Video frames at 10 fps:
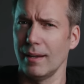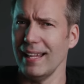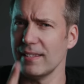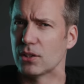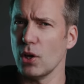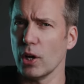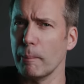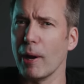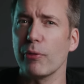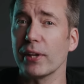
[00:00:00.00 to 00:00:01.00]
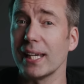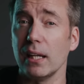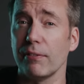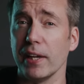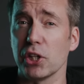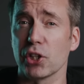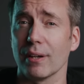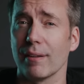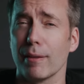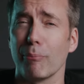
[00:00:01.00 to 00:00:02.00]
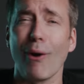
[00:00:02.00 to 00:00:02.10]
Let's talk about the killer feature, the